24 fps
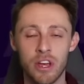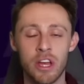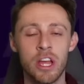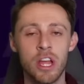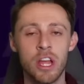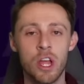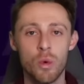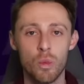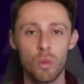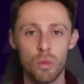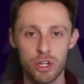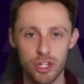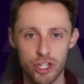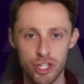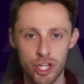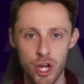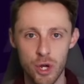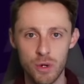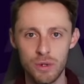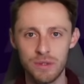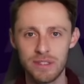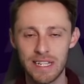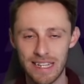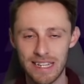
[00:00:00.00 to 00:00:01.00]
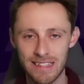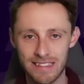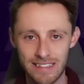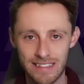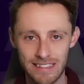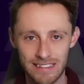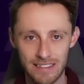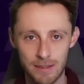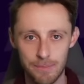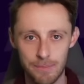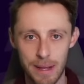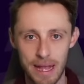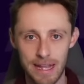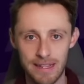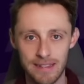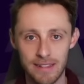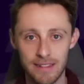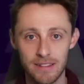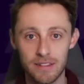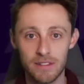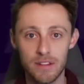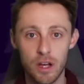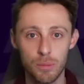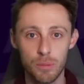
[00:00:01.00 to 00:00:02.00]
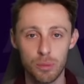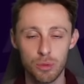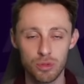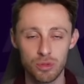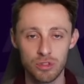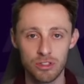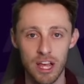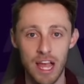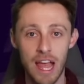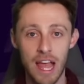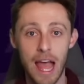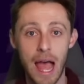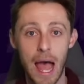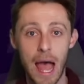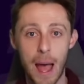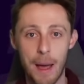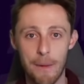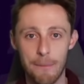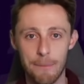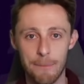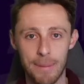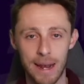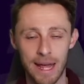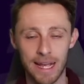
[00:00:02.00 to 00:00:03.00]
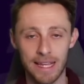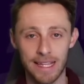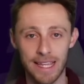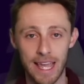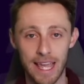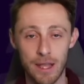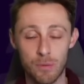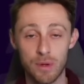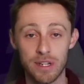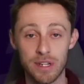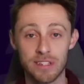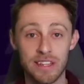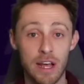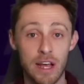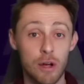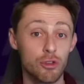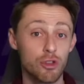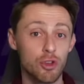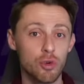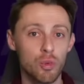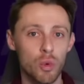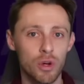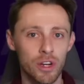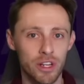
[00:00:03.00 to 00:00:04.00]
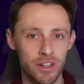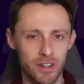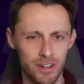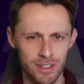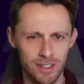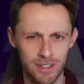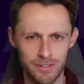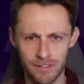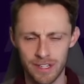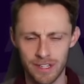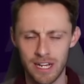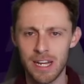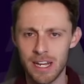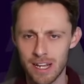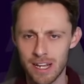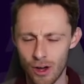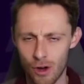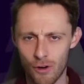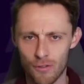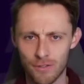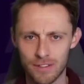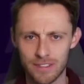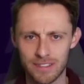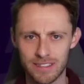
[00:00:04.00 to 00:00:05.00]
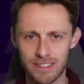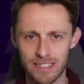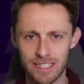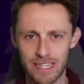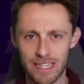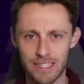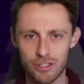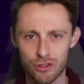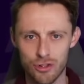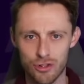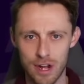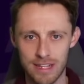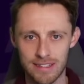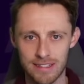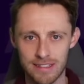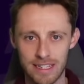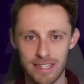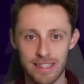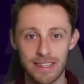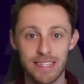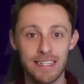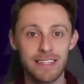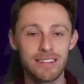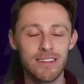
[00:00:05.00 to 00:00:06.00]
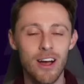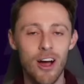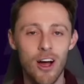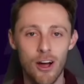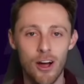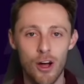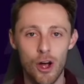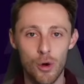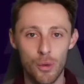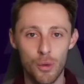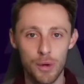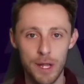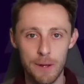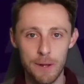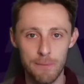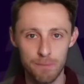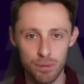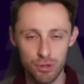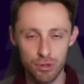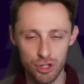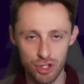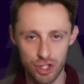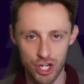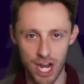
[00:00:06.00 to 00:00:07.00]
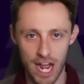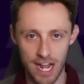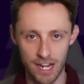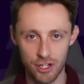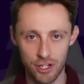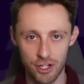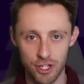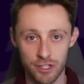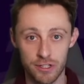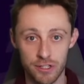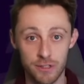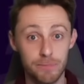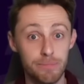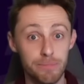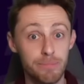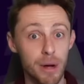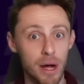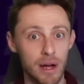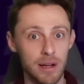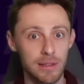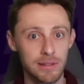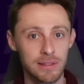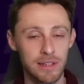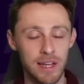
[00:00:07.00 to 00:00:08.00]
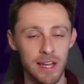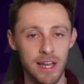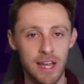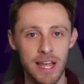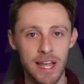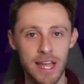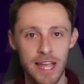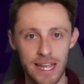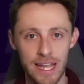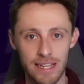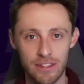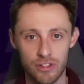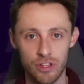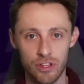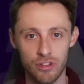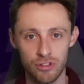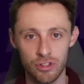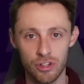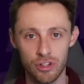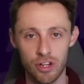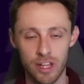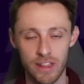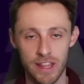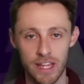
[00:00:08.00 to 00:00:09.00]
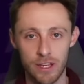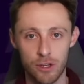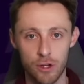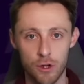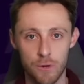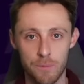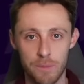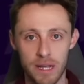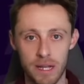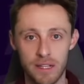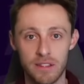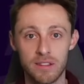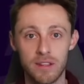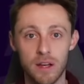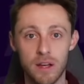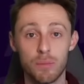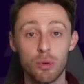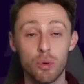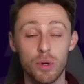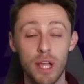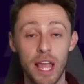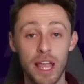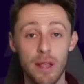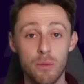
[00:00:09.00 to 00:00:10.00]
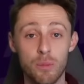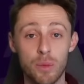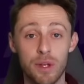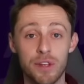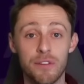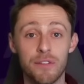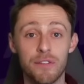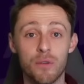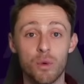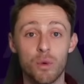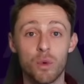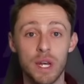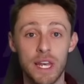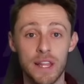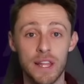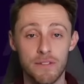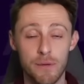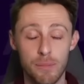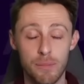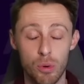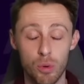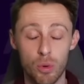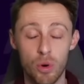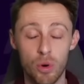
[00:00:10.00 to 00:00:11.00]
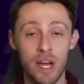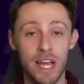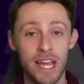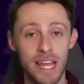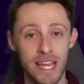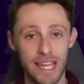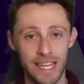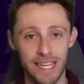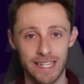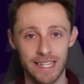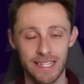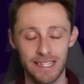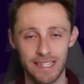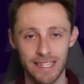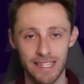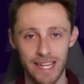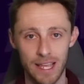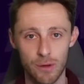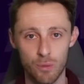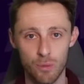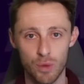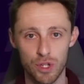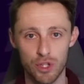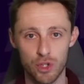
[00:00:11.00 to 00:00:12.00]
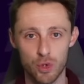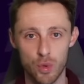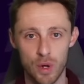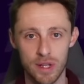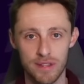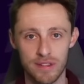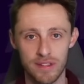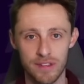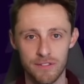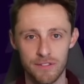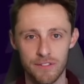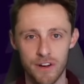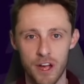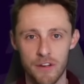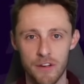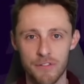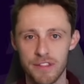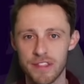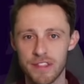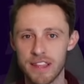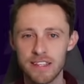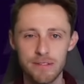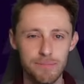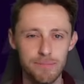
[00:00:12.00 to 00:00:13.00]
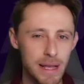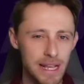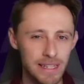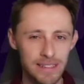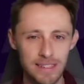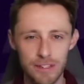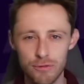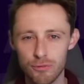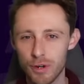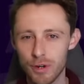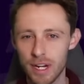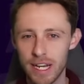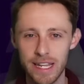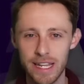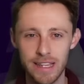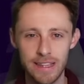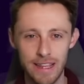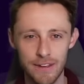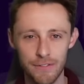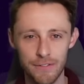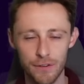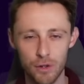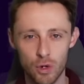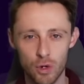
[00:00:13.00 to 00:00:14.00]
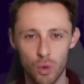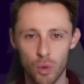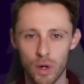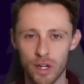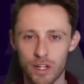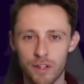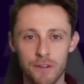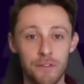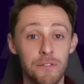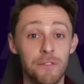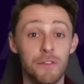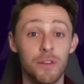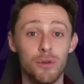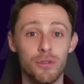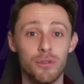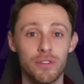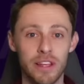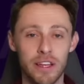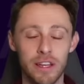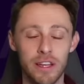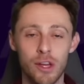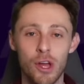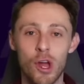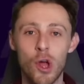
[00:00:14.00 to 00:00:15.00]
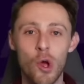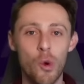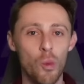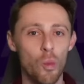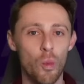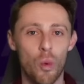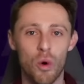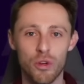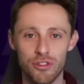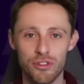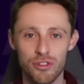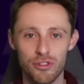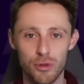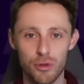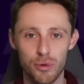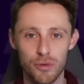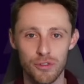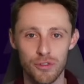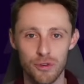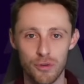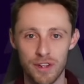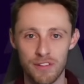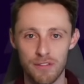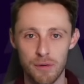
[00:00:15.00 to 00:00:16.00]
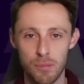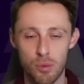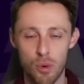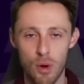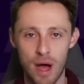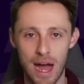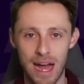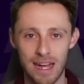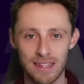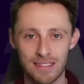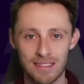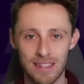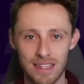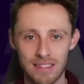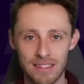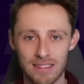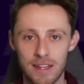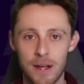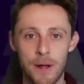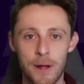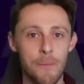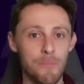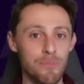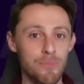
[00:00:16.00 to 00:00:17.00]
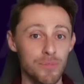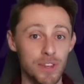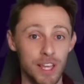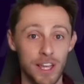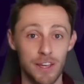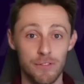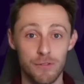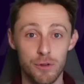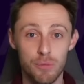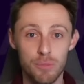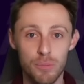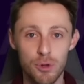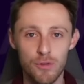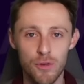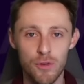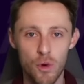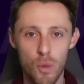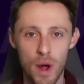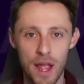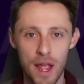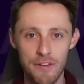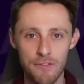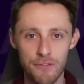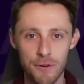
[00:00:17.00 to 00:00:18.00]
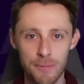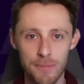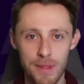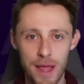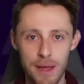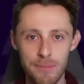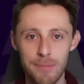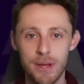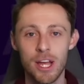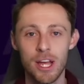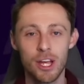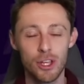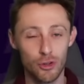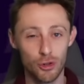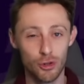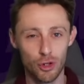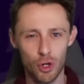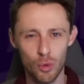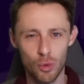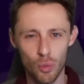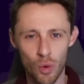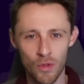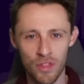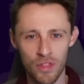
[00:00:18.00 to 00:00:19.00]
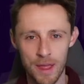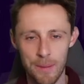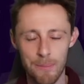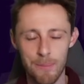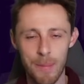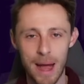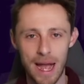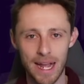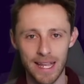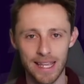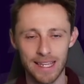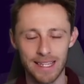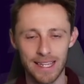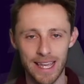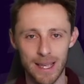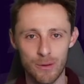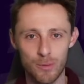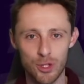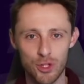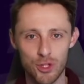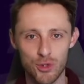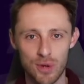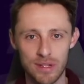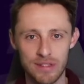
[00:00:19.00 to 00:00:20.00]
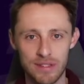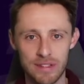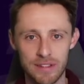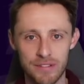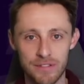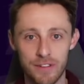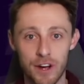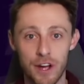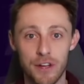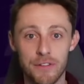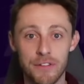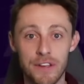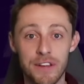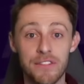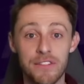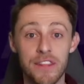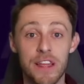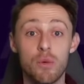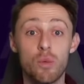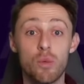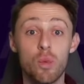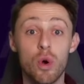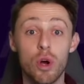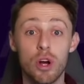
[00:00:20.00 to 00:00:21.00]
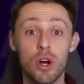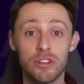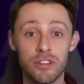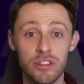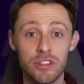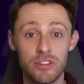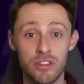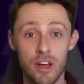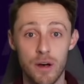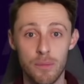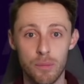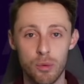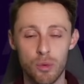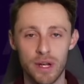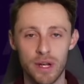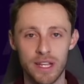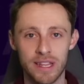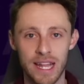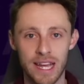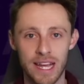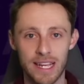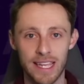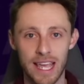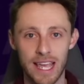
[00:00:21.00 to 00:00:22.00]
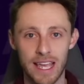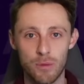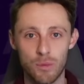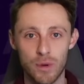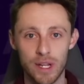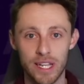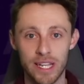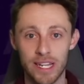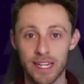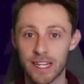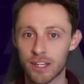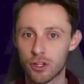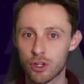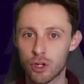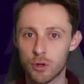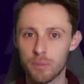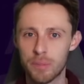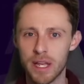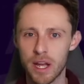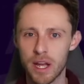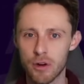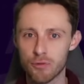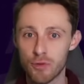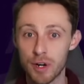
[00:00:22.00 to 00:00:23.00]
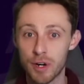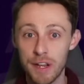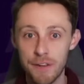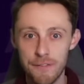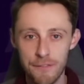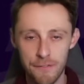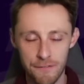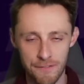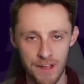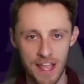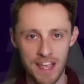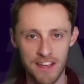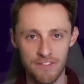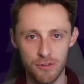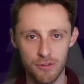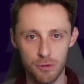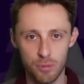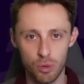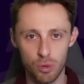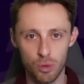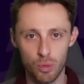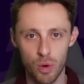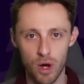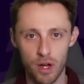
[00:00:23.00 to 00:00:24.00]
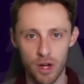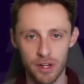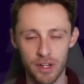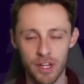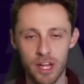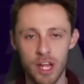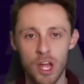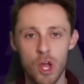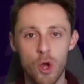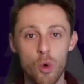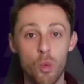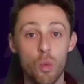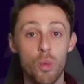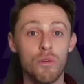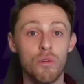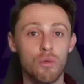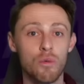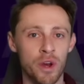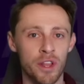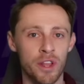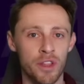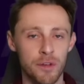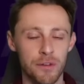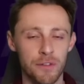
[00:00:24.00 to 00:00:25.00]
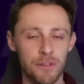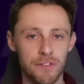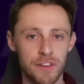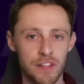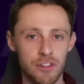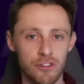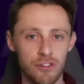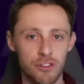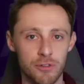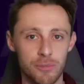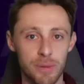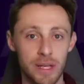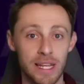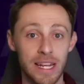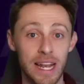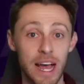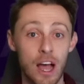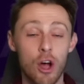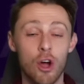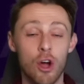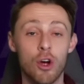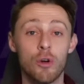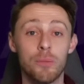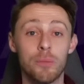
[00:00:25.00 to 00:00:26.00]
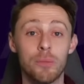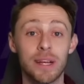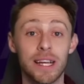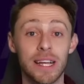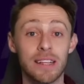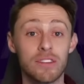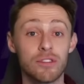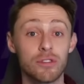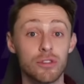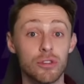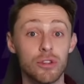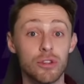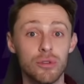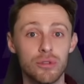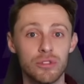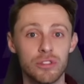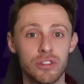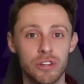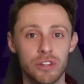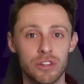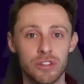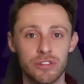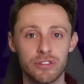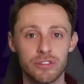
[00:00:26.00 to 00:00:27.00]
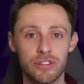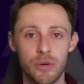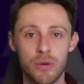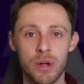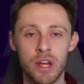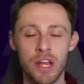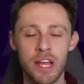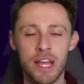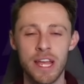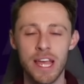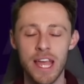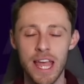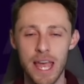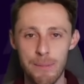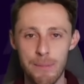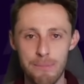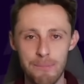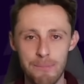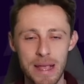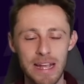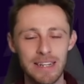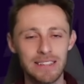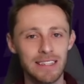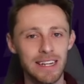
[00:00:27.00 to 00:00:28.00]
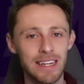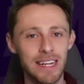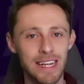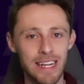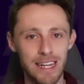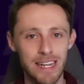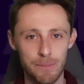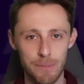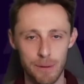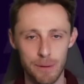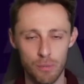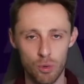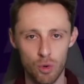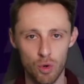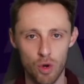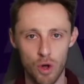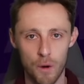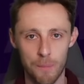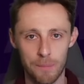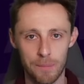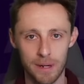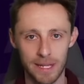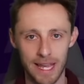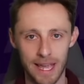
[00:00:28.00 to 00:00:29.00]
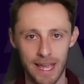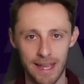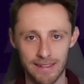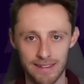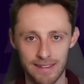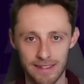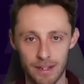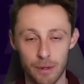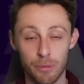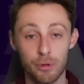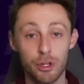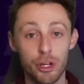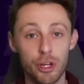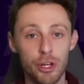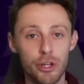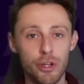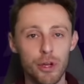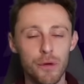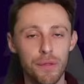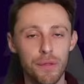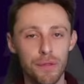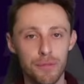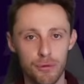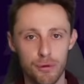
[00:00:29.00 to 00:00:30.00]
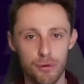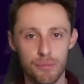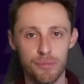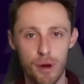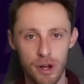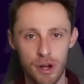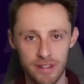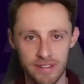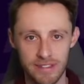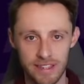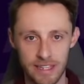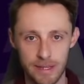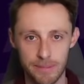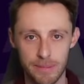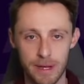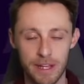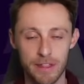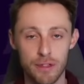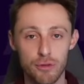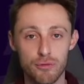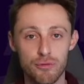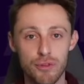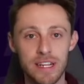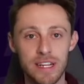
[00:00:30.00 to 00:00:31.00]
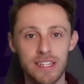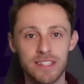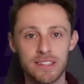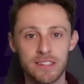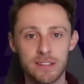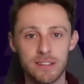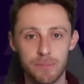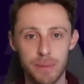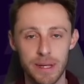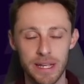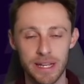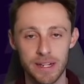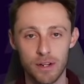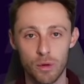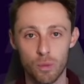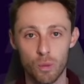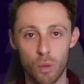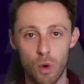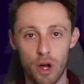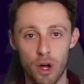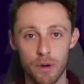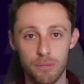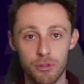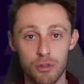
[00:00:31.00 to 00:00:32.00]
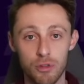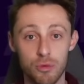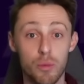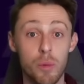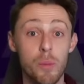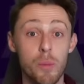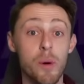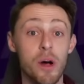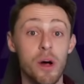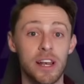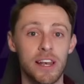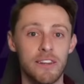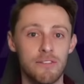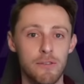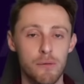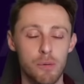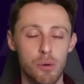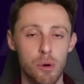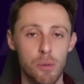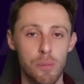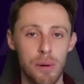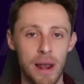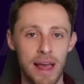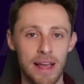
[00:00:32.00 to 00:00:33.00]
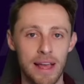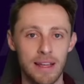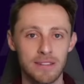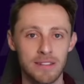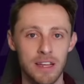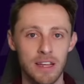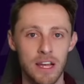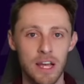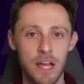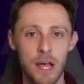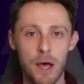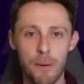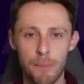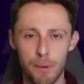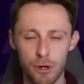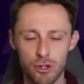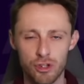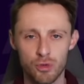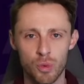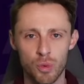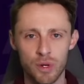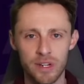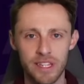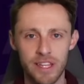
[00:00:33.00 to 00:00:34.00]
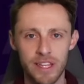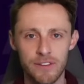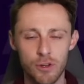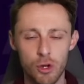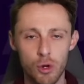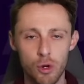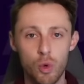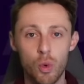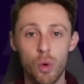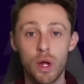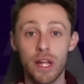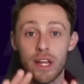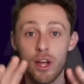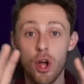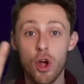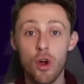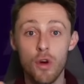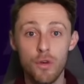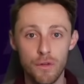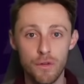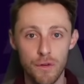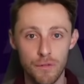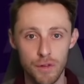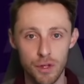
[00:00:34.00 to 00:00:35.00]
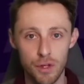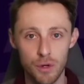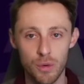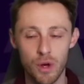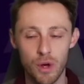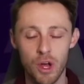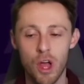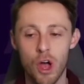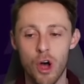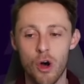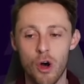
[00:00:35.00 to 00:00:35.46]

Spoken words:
which shows the anticipated doubles and blank game weeks. Now, I do want to kind of obviously stress here, these are only projections, but it does look like there could be a double game week for Liverpool in game week 25. And this makes it really difficult and confusing what to do with your Liverpool assets. If you move away from them, you're going to want them back in game week 25 if they were to double in that game weekend. It could be a really favourable one with one of those fixtures being at home against Luton. So it makes it a little bit more complicated. I'm going to go through my team and the reasons being on what I'm doing with my Liverpool players. But I just wanted to give you a quick overview on